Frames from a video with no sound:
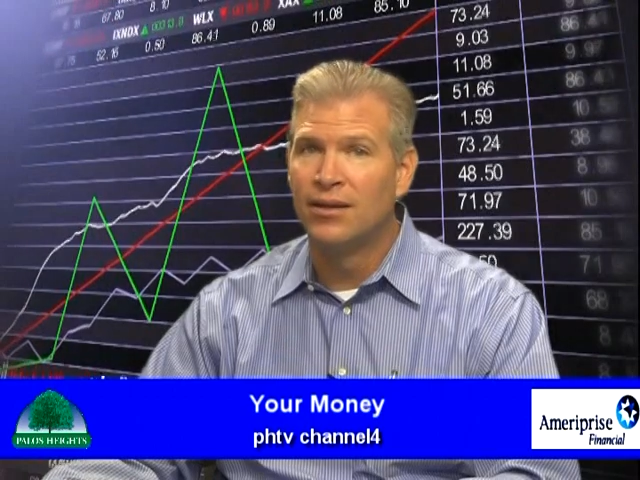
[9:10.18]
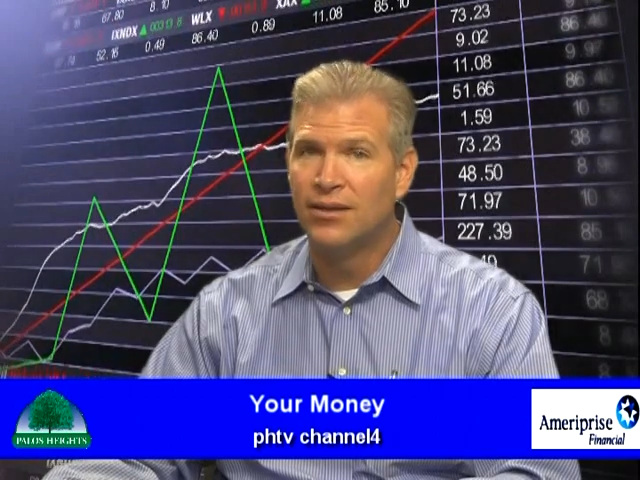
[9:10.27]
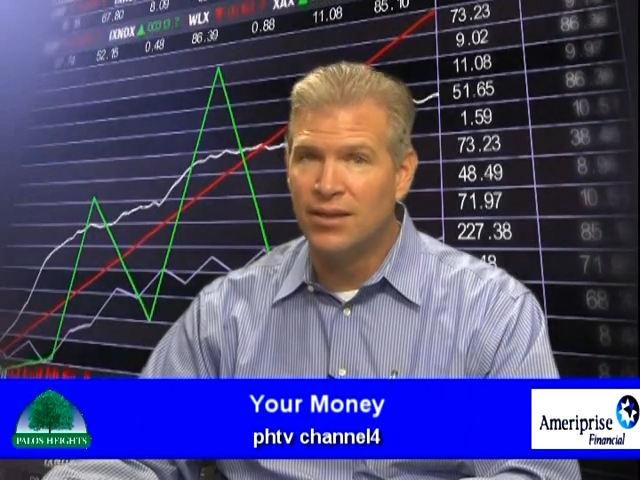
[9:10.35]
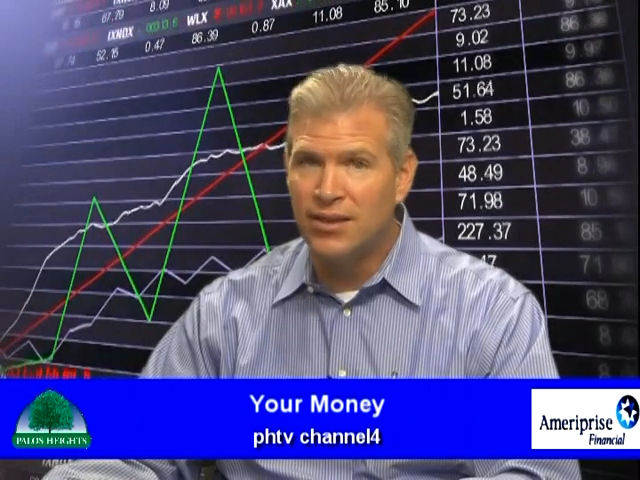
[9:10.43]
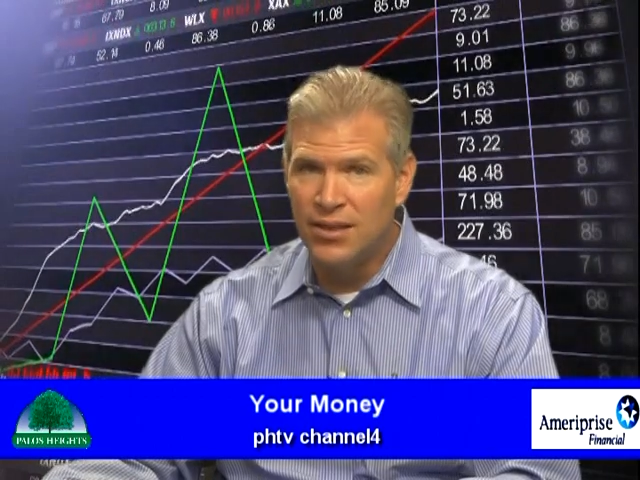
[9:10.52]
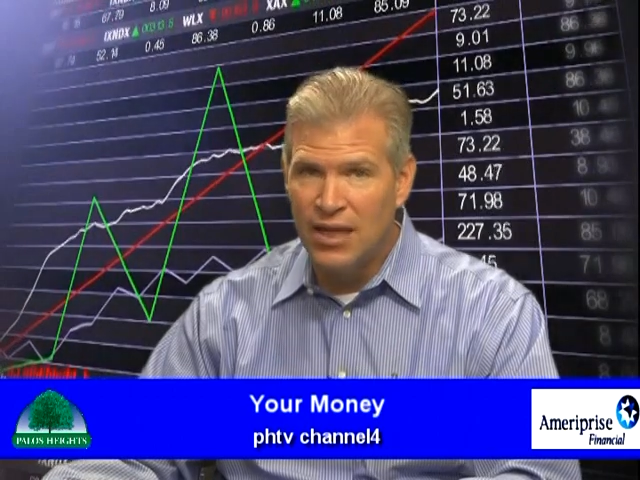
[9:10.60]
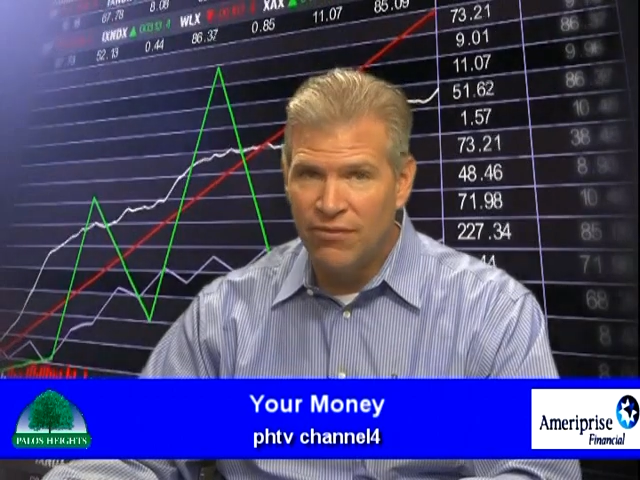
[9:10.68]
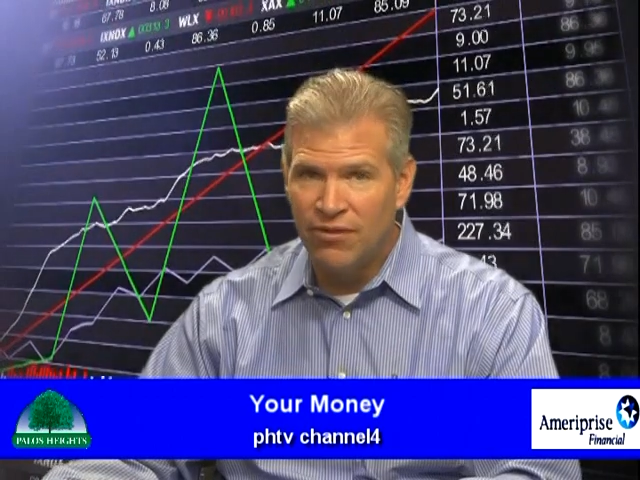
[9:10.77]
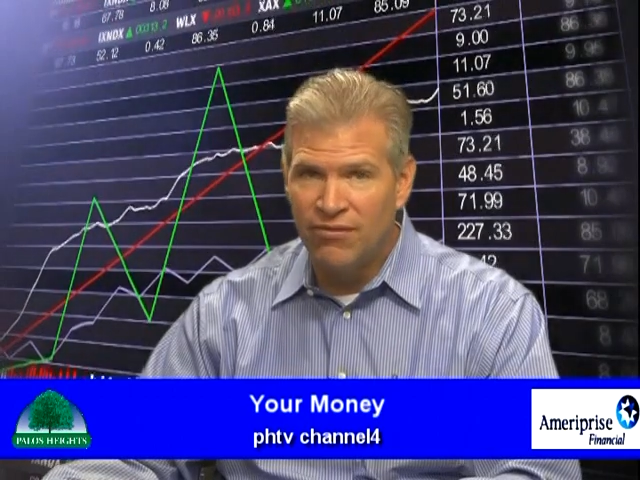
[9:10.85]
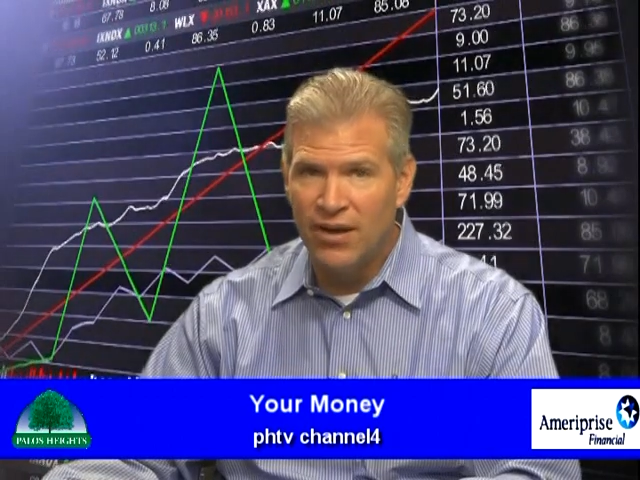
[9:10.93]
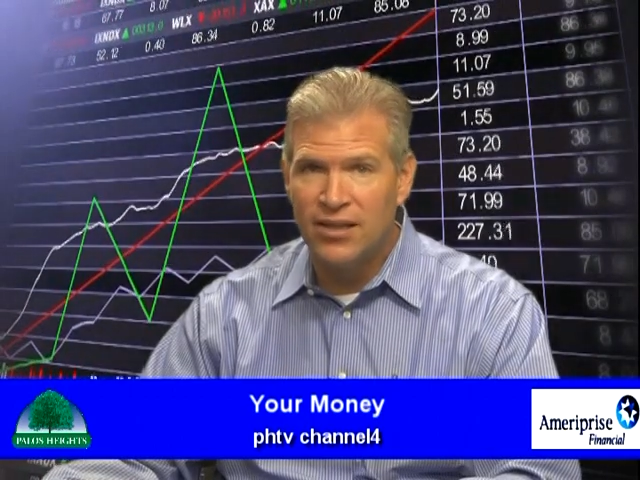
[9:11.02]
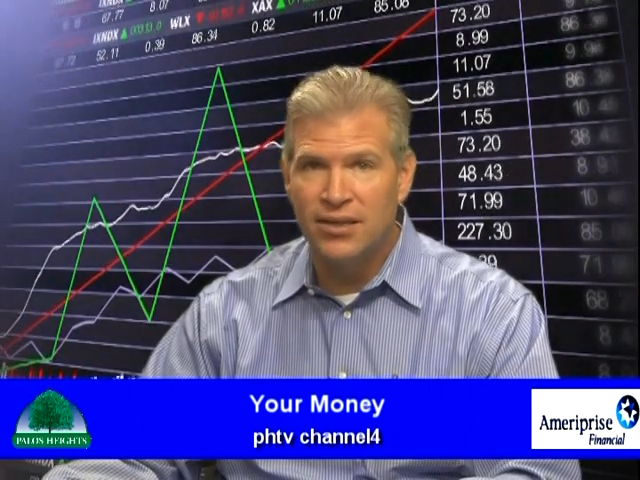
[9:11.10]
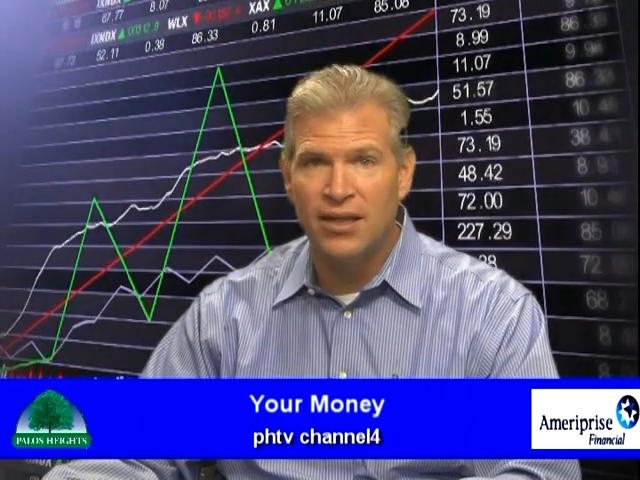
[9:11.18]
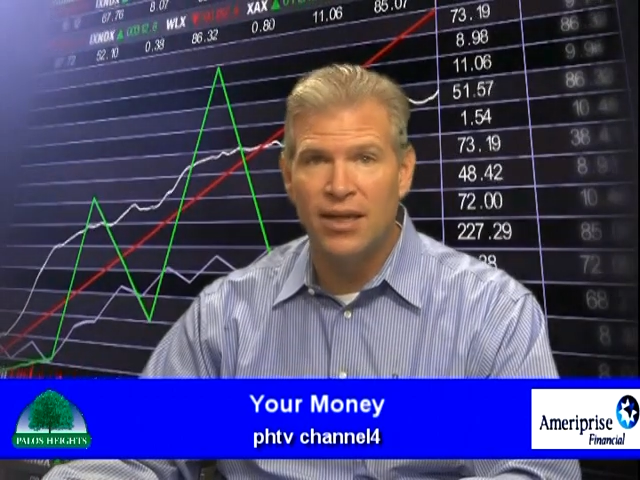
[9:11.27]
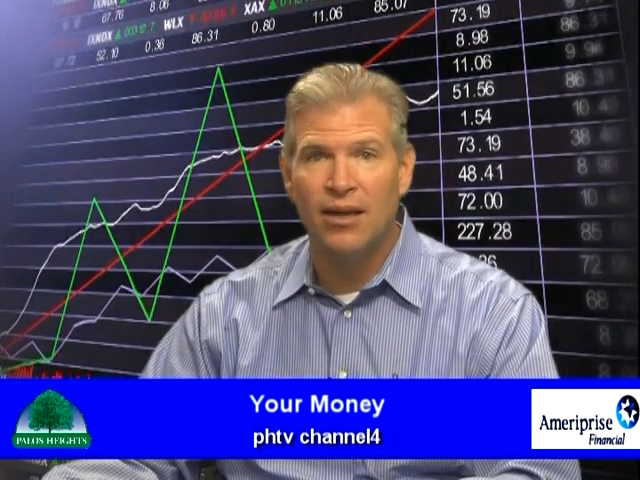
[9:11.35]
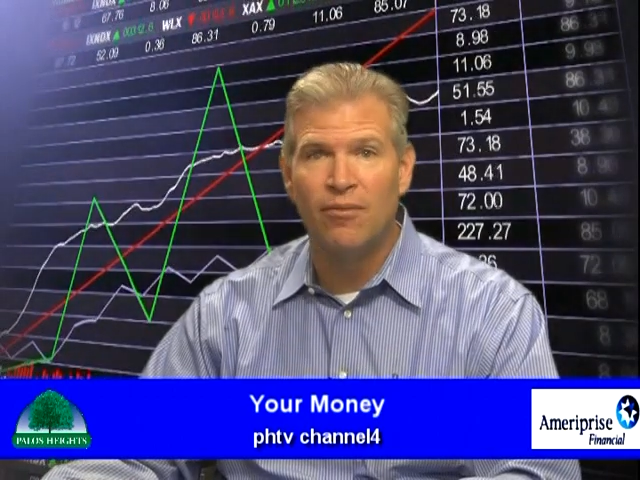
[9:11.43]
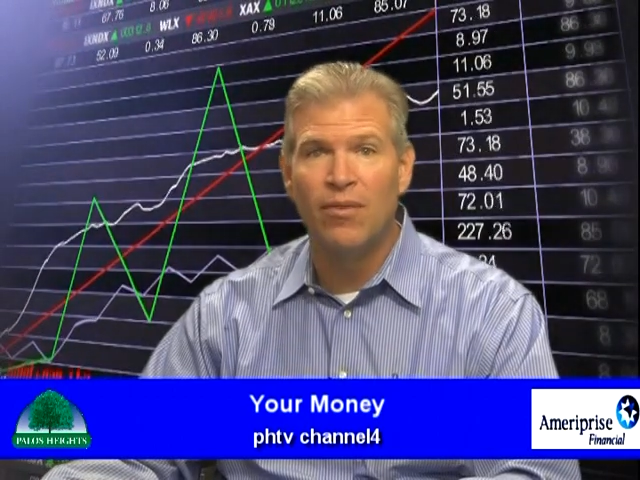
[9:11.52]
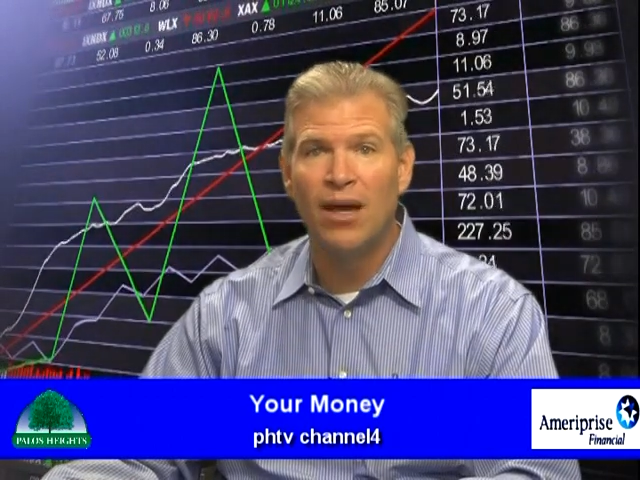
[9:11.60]
To see if
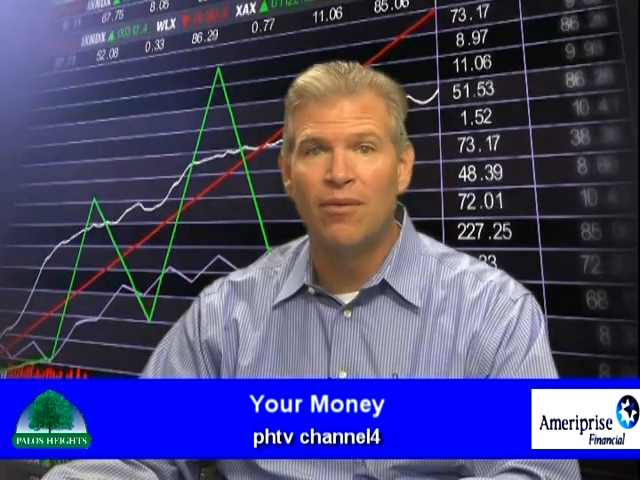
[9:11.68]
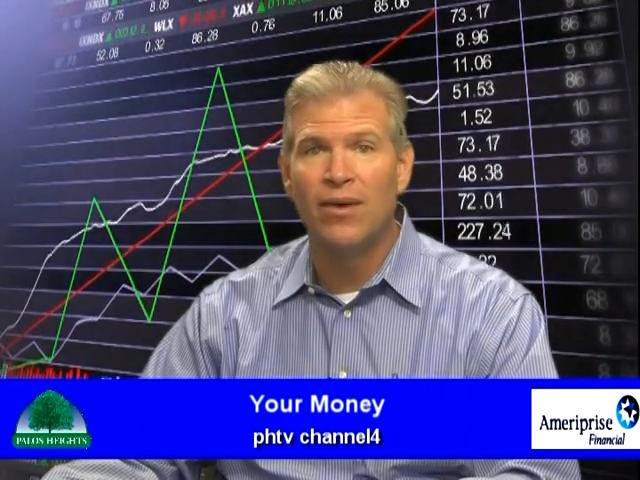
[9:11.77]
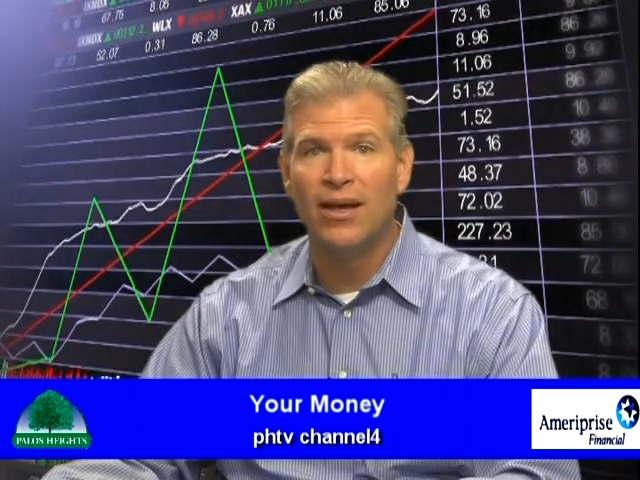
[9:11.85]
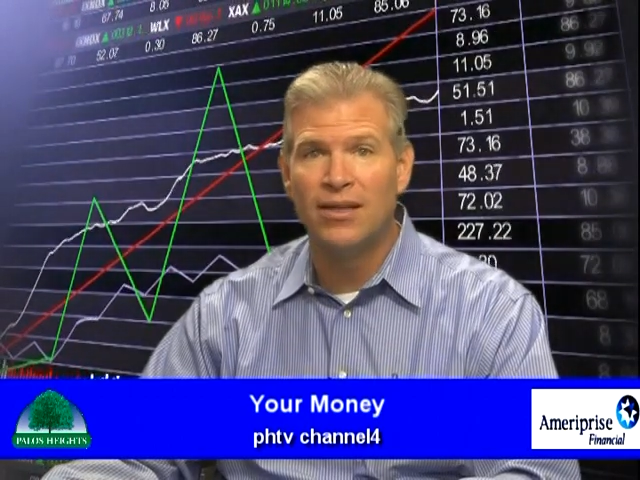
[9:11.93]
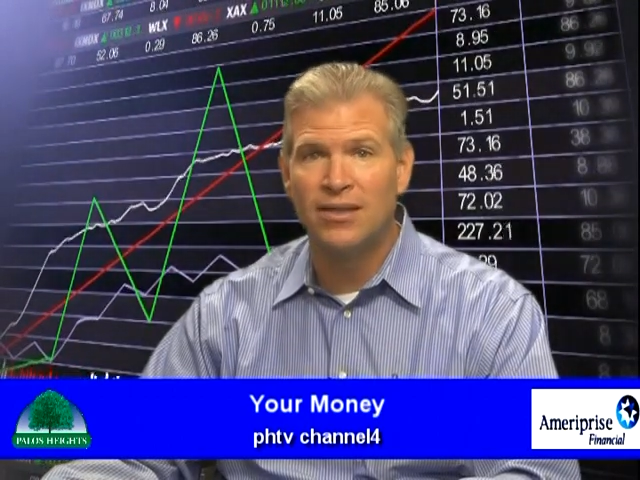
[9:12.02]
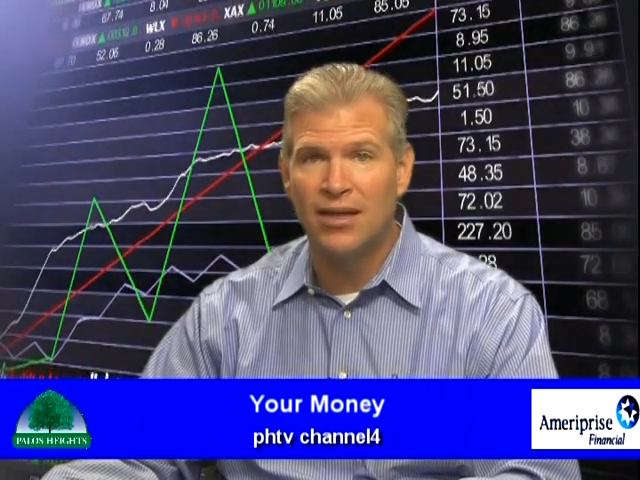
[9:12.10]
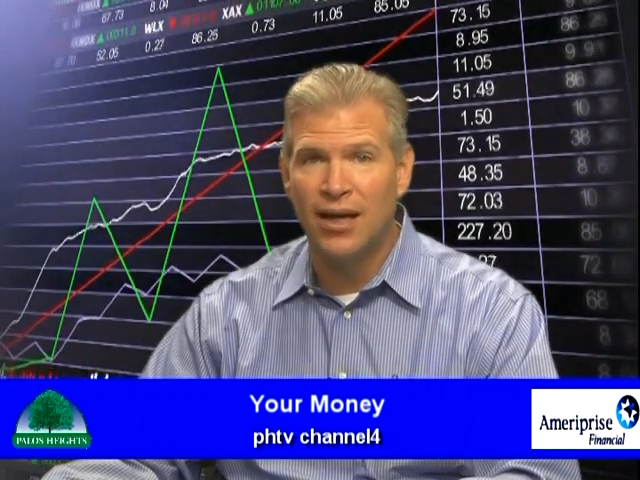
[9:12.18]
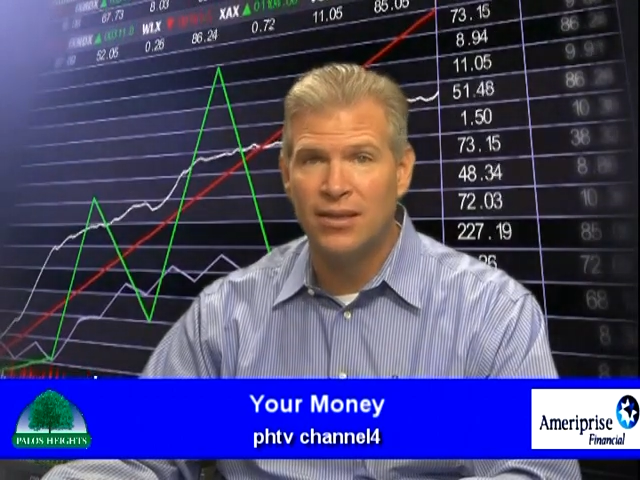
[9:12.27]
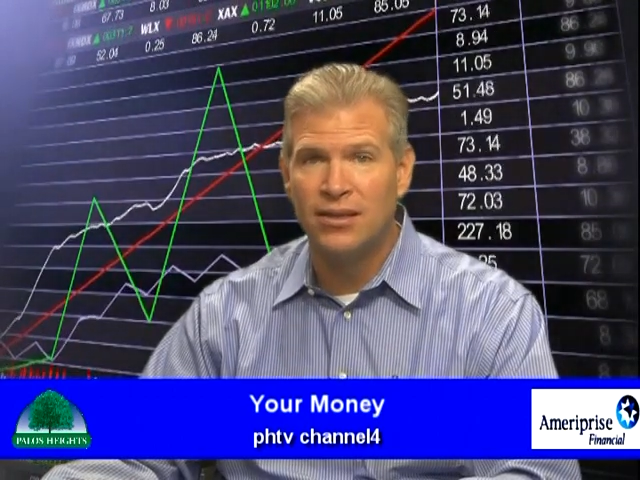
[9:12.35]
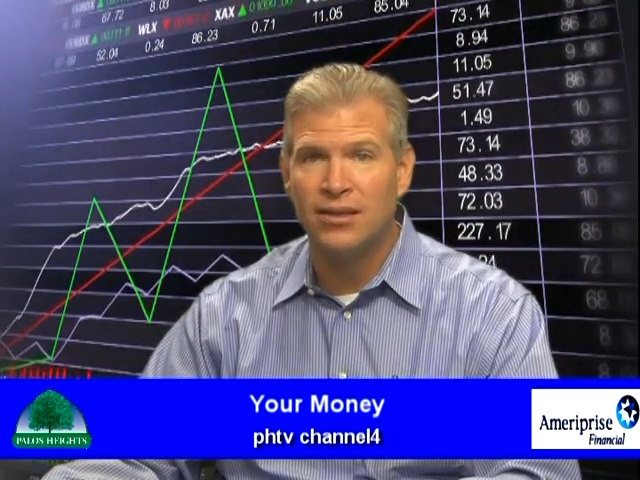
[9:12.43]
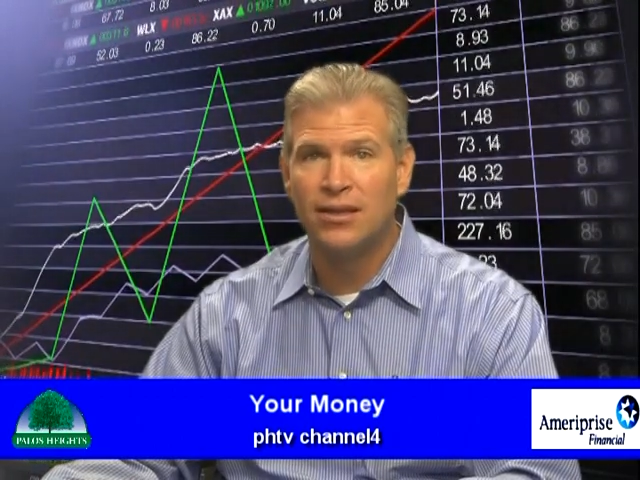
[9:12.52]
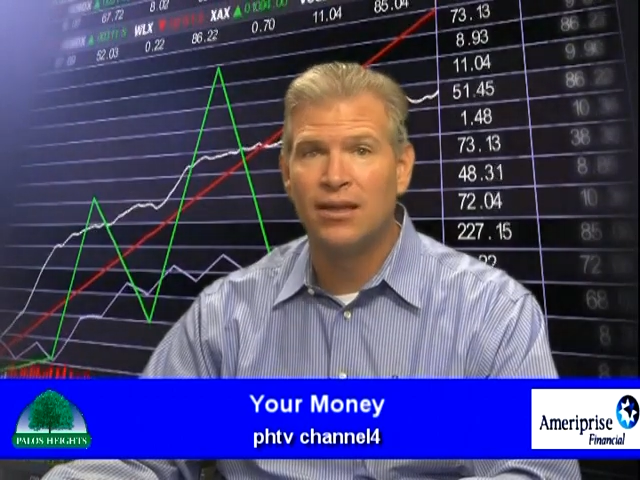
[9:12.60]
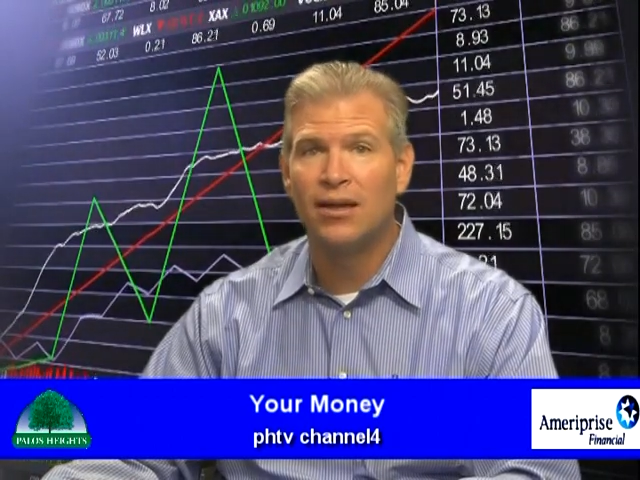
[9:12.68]
investing may make sense,